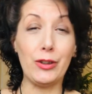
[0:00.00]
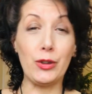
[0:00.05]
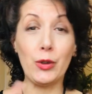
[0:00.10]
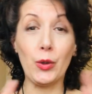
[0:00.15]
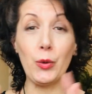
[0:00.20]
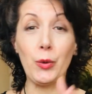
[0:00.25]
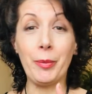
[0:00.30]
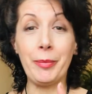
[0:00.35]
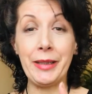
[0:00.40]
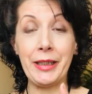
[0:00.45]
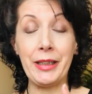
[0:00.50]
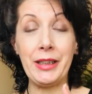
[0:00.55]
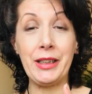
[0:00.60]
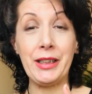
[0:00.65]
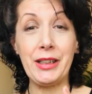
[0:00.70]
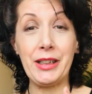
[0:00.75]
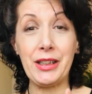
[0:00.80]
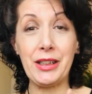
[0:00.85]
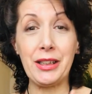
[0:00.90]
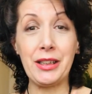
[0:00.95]

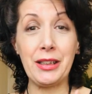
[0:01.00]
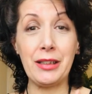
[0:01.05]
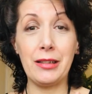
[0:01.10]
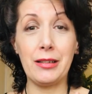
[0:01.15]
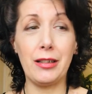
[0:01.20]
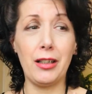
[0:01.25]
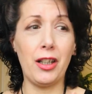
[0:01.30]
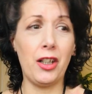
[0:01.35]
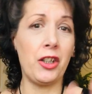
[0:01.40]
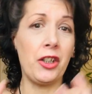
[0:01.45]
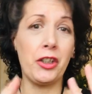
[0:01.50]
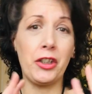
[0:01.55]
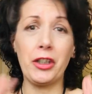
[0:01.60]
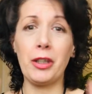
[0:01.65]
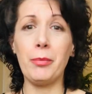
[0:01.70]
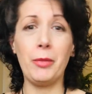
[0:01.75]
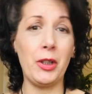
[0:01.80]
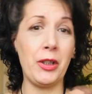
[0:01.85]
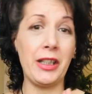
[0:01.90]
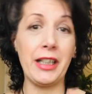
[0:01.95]
dormant,
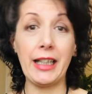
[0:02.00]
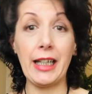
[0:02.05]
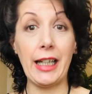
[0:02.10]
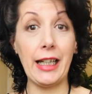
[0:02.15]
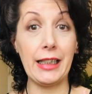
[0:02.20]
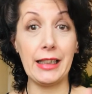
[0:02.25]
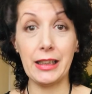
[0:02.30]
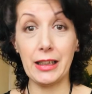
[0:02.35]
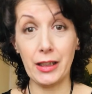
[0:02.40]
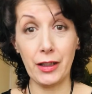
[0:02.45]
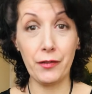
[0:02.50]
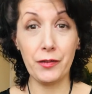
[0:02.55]
uncommunicative